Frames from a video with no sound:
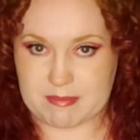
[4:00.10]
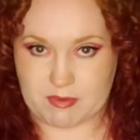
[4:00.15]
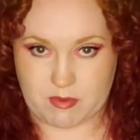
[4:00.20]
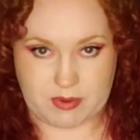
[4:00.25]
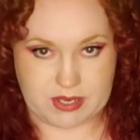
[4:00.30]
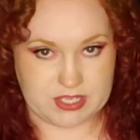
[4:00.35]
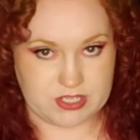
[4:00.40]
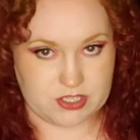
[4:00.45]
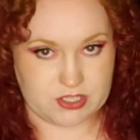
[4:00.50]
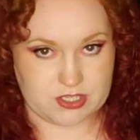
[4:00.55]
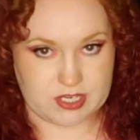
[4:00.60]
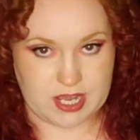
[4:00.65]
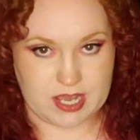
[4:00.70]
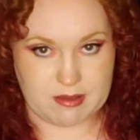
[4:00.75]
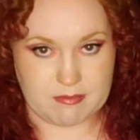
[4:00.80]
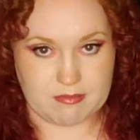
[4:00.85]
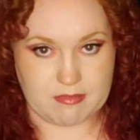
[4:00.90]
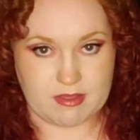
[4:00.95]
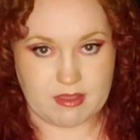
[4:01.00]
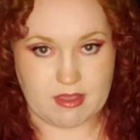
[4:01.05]
people waste your
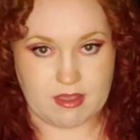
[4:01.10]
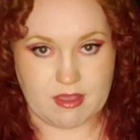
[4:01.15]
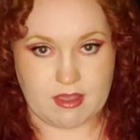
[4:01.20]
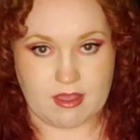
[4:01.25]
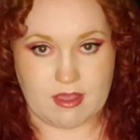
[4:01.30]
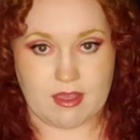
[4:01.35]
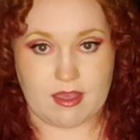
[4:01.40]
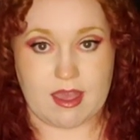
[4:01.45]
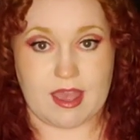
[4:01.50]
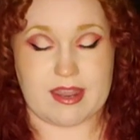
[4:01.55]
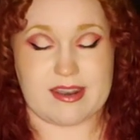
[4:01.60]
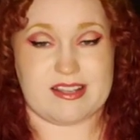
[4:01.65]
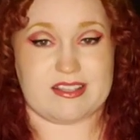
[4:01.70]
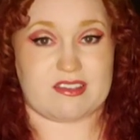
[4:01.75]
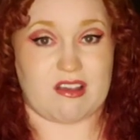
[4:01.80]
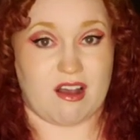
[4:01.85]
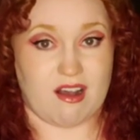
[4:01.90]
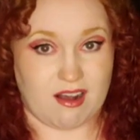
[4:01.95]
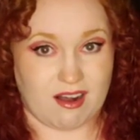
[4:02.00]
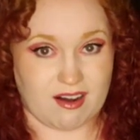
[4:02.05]
time. And it's
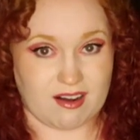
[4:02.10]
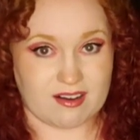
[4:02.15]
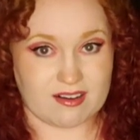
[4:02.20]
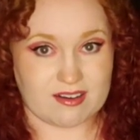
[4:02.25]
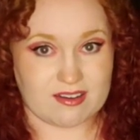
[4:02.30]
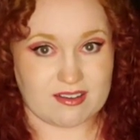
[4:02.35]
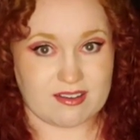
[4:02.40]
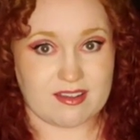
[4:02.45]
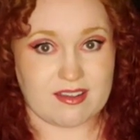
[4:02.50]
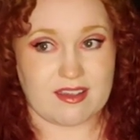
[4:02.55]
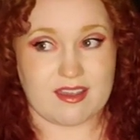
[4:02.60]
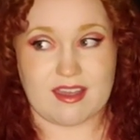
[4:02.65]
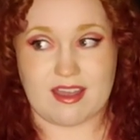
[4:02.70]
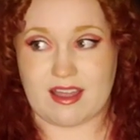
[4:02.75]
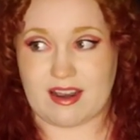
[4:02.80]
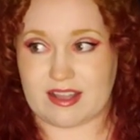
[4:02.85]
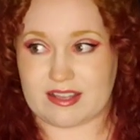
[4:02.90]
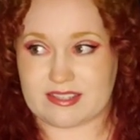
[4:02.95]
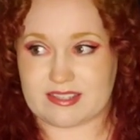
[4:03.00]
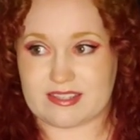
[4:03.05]
hard.
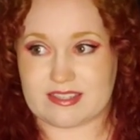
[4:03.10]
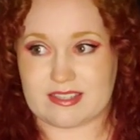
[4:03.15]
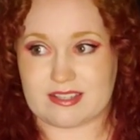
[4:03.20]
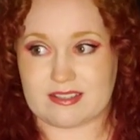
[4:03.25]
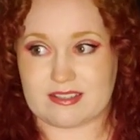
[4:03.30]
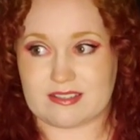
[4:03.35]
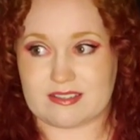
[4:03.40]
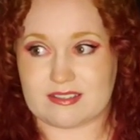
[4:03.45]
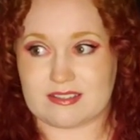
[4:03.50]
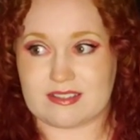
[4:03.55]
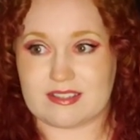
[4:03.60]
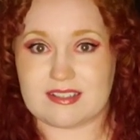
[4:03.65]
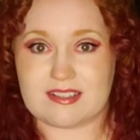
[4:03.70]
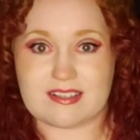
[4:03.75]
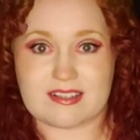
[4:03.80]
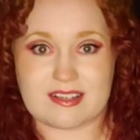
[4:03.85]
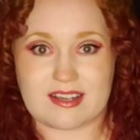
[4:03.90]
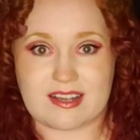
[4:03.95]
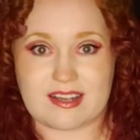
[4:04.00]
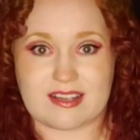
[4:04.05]
And I still
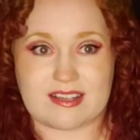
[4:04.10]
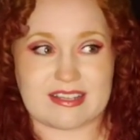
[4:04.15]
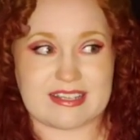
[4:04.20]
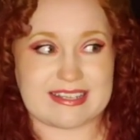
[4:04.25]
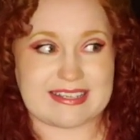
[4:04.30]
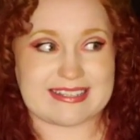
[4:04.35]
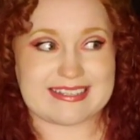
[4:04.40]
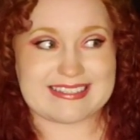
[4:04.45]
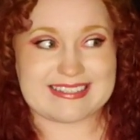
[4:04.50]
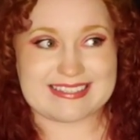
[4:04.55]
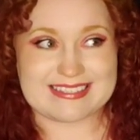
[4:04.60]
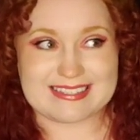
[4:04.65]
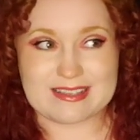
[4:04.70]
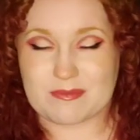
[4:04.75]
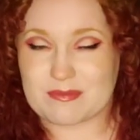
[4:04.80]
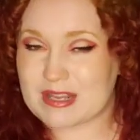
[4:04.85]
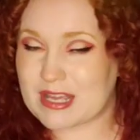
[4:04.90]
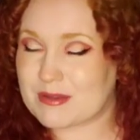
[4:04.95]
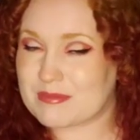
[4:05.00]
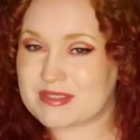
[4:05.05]

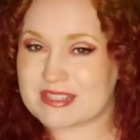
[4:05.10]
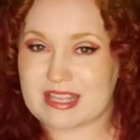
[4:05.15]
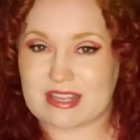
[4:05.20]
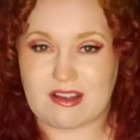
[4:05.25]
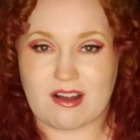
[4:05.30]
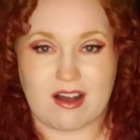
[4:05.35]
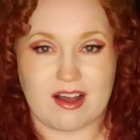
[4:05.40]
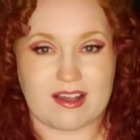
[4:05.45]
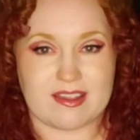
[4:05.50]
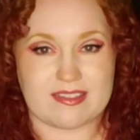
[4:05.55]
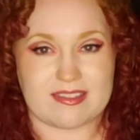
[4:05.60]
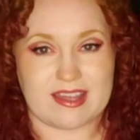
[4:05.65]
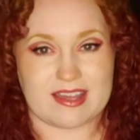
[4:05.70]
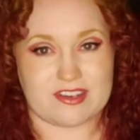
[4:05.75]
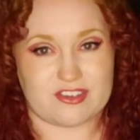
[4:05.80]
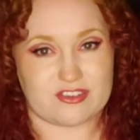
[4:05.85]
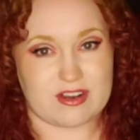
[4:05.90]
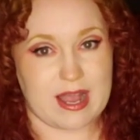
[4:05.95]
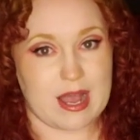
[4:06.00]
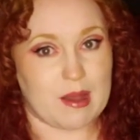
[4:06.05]
sometimes get caught in
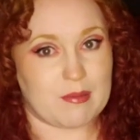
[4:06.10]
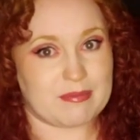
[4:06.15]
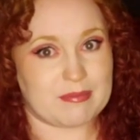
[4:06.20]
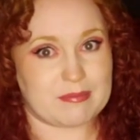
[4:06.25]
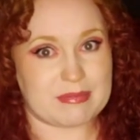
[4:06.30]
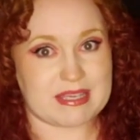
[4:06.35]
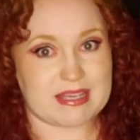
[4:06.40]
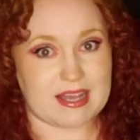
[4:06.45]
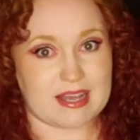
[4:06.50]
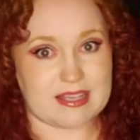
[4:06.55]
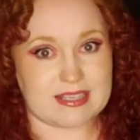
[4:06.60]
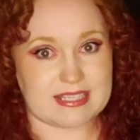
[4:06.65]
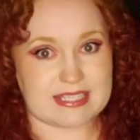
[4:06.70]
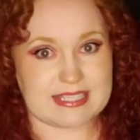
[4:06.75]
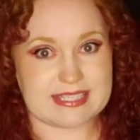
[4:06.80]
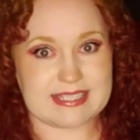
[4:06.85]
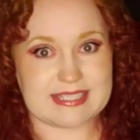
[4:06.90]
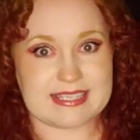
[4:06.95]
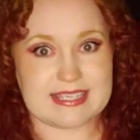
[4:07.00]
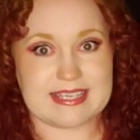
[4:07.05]
that trap
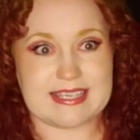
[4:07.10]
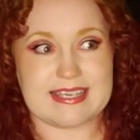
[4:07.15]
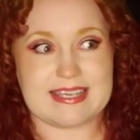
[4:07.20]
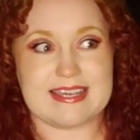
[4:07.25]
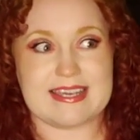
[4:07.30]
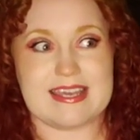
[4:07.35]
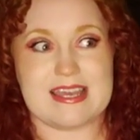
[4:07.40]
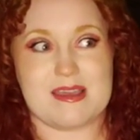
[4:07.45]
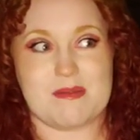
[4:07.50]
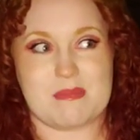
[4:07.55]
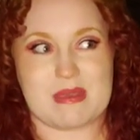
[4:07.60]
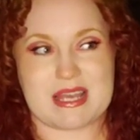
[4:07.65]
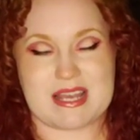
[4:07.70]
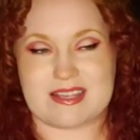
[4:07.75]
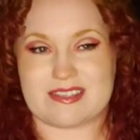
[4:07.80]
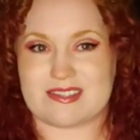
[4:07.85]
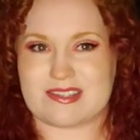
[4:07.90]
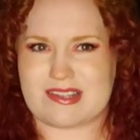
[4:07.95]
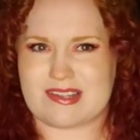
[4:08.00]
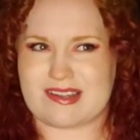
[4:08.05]
because
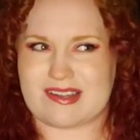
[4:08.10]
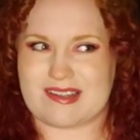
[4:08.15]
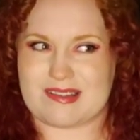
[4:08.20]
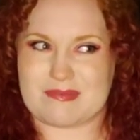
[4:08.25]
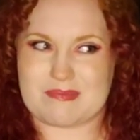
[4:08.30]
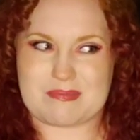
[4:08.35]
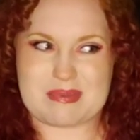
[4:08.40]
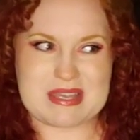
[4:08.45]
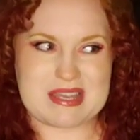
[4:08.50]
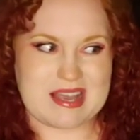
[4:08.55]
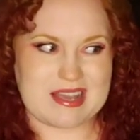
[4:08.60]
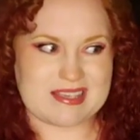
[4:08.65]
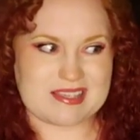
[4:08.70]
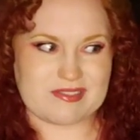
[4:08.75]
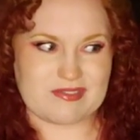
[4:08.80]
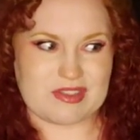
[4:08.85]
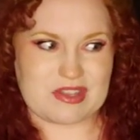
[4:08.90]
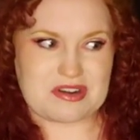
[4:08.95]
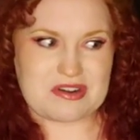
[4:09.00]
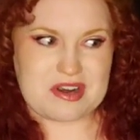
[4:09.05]

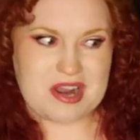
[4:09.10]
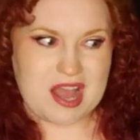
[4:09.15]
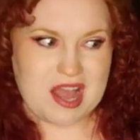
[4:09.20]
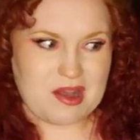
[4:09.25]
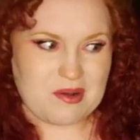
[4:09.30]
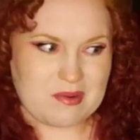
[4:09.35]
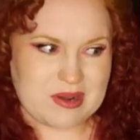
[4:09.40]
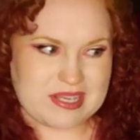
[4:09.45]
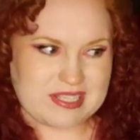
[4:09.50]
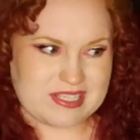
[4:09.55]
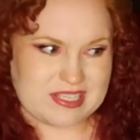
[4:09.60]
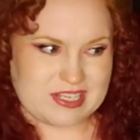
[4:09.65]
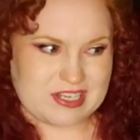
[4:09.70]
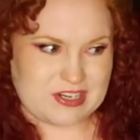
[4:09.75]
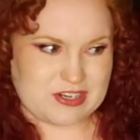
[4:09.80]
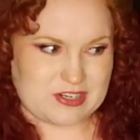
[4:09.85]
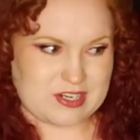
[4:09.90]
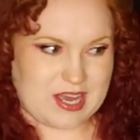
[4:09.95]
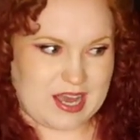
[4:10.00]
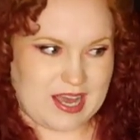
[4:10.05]
if they're not wasting
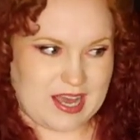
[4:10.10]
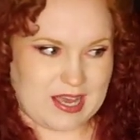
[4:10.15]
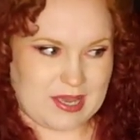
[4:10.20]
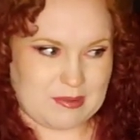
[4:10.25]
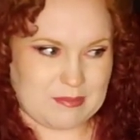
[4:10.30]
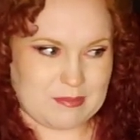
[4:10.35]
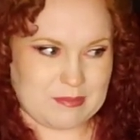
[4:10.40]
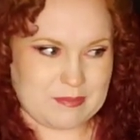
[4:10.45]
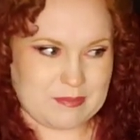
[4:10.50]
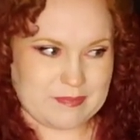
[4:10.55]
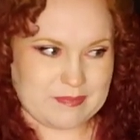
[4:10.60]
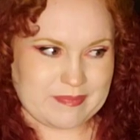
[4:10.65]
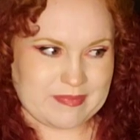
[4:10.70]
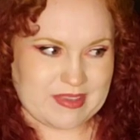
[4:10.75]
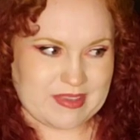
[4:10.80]
your time,